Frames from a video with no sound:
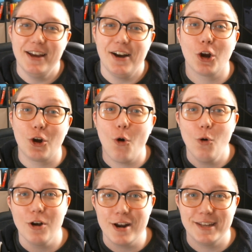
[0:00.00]
Our
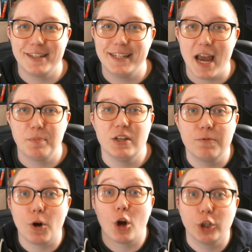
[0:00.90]
corn is adapted
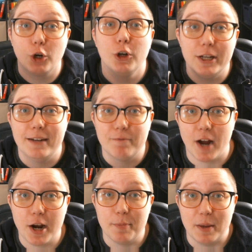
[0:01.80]
for our current
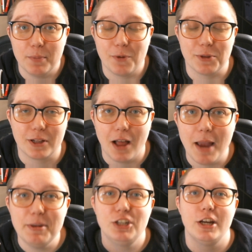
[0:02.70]
environment, but with
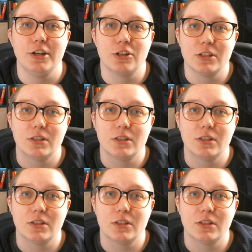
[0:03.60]
climate change,